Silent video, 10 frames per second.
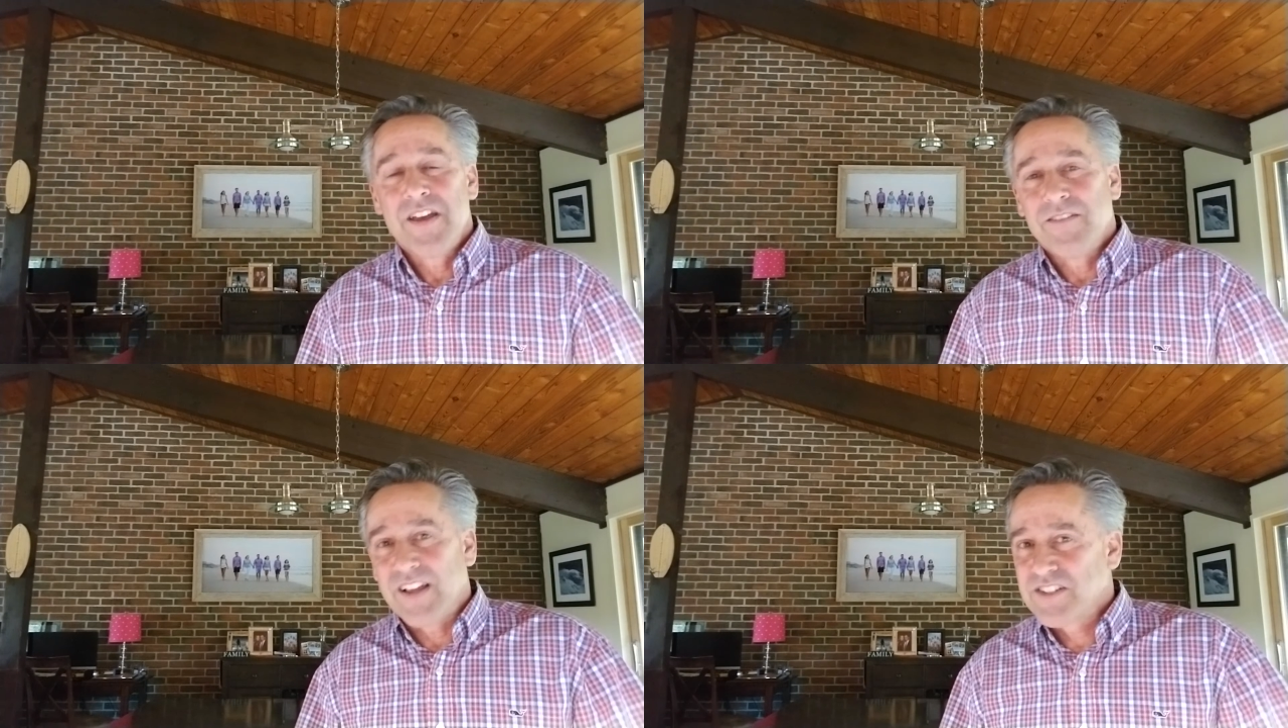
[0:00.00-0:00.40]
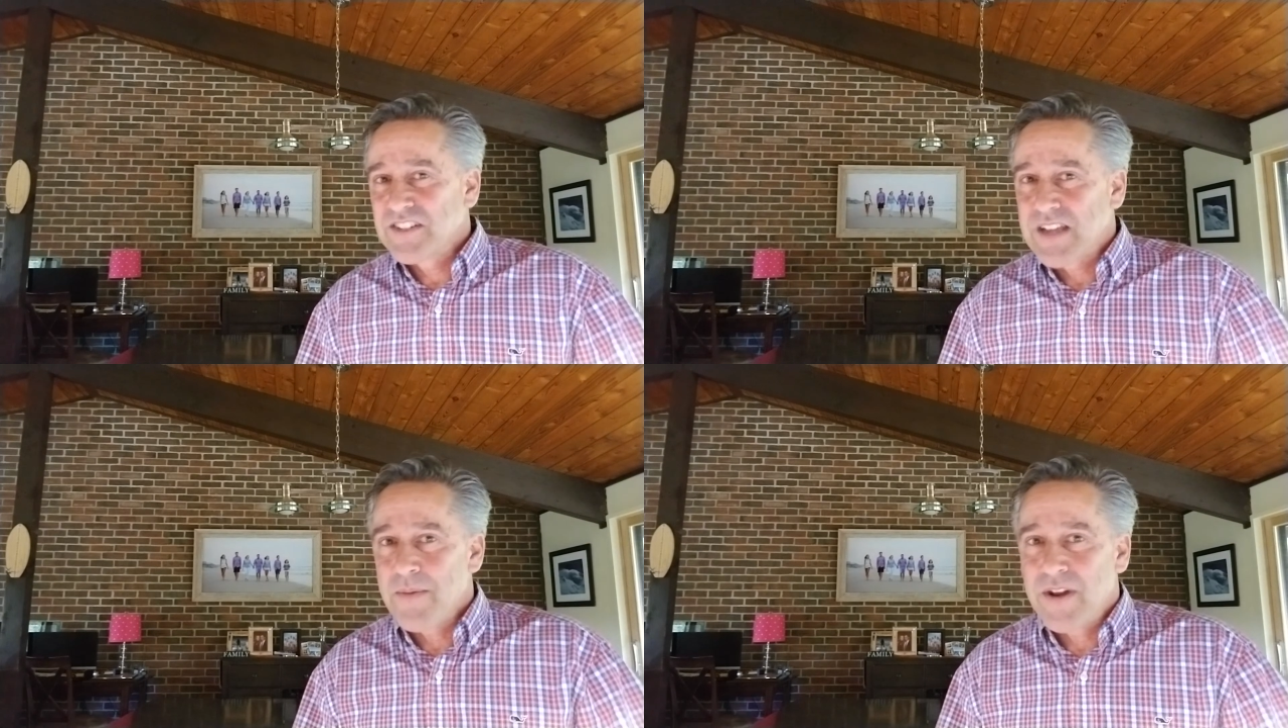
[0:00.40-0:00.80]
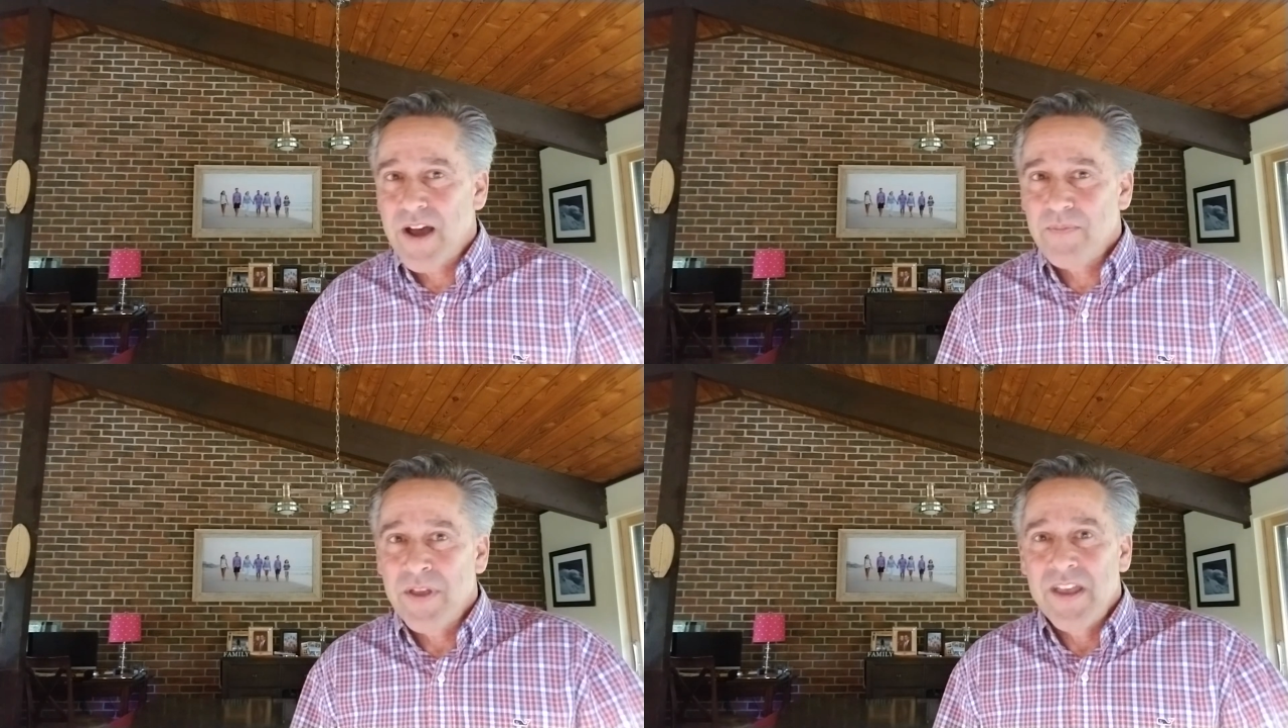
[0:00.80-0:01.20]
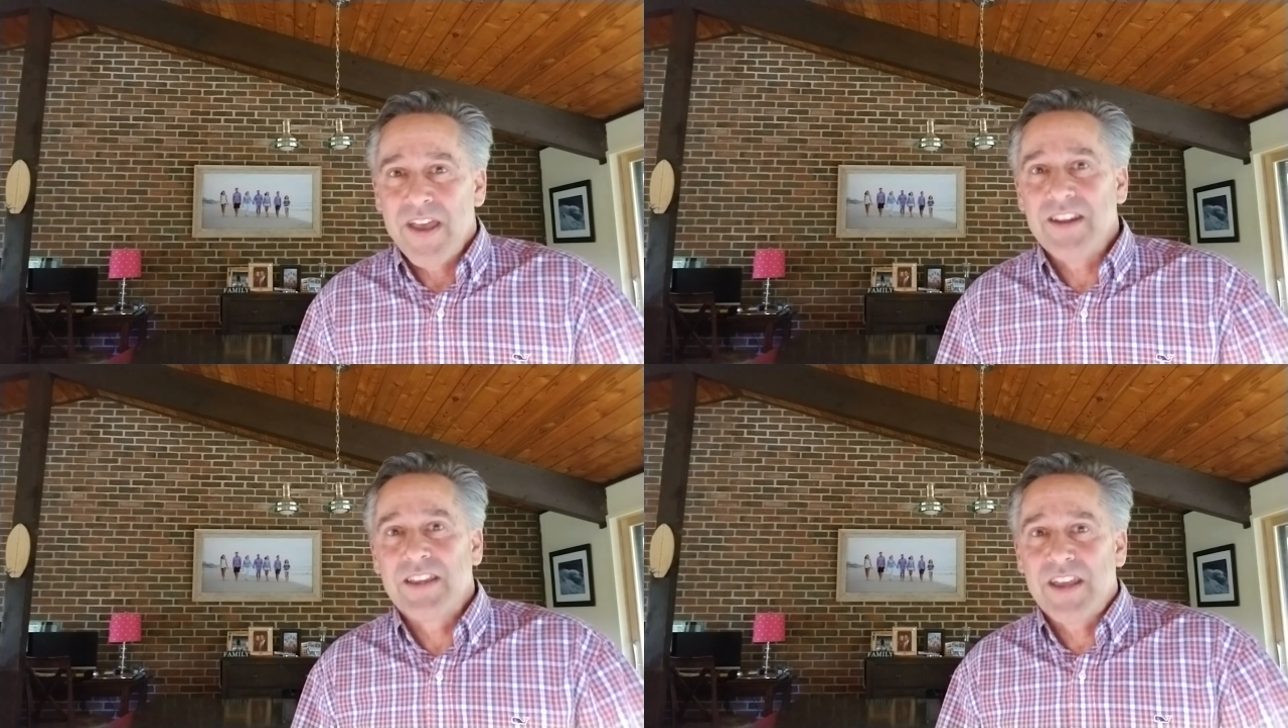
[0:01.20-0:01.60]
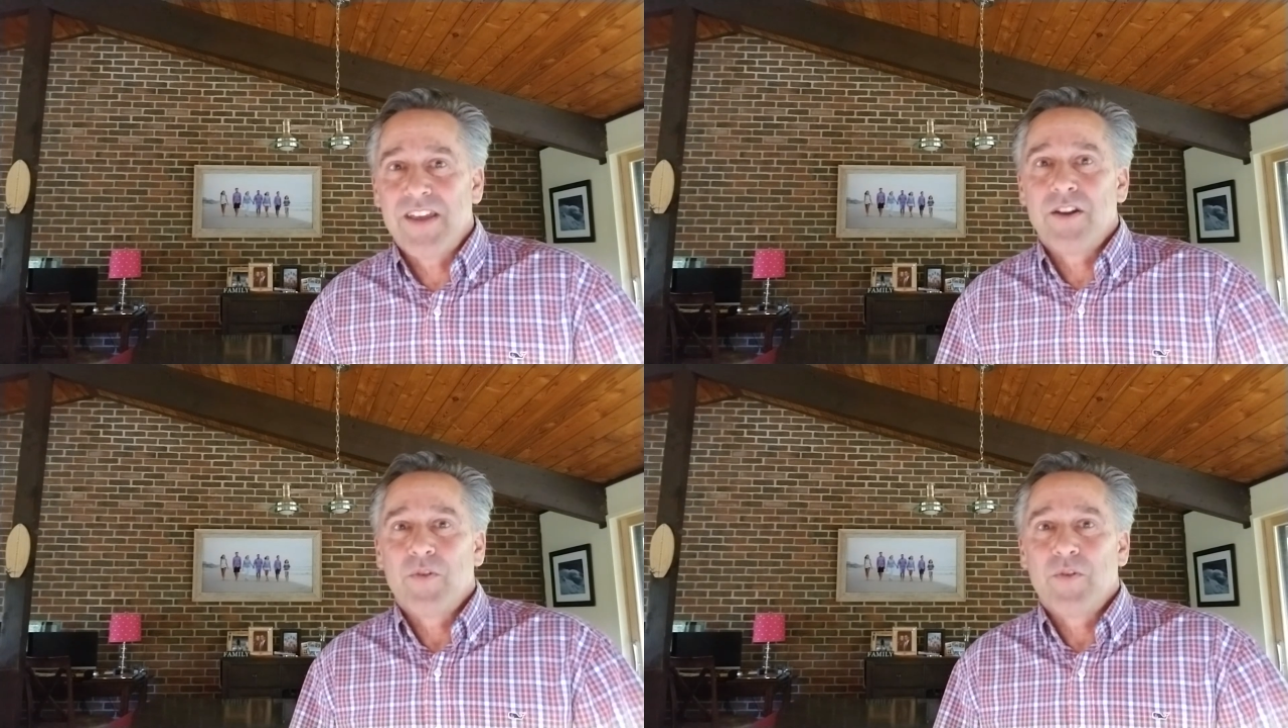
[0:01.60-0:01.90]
Election's coming up. And again,